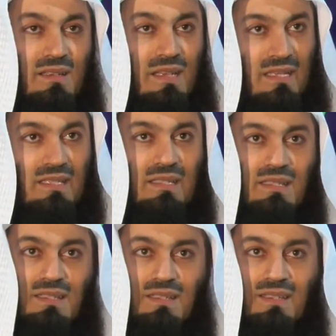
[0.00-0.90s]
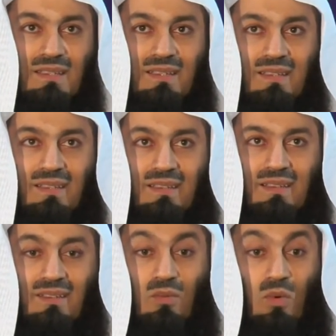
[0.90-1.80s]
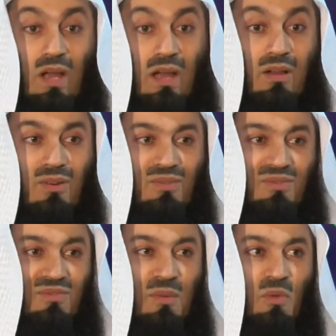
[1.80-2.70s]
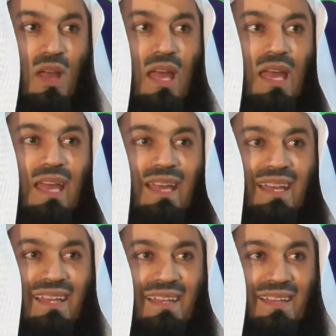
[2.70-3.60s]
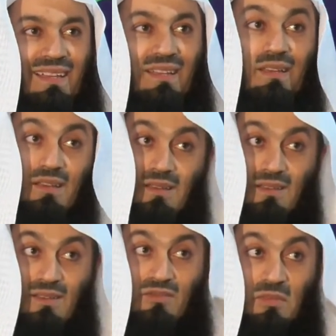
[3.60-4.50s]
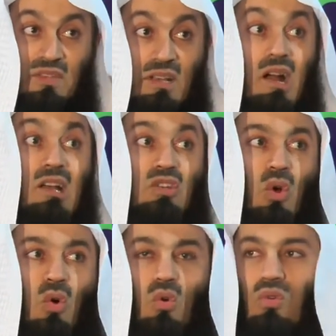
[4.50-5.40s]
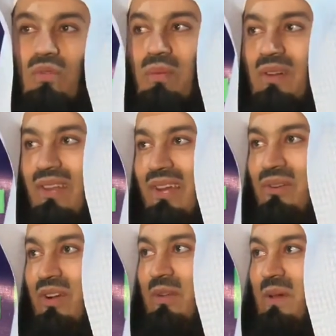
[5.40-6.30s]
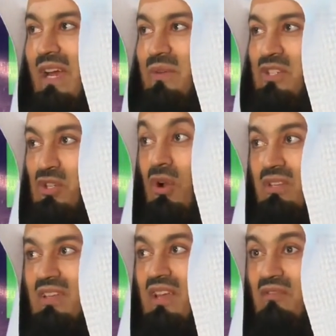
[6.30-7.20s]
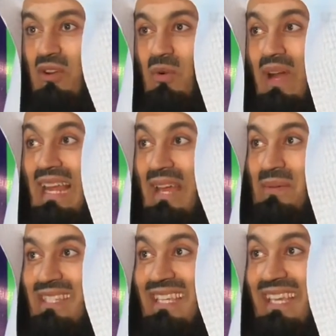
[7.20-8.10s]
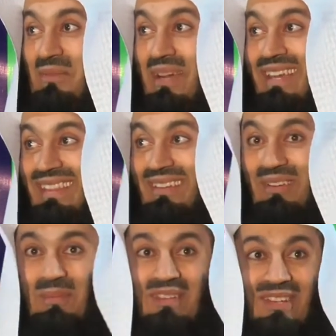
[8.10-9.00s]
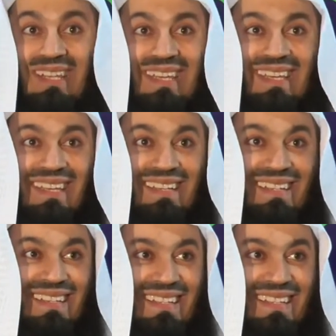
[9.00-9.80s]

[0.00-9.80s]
Yes. Wow. From where? From the car show. Allahu Akbar. I was shocked for a while. I was thinking, where are they going to be drinking here?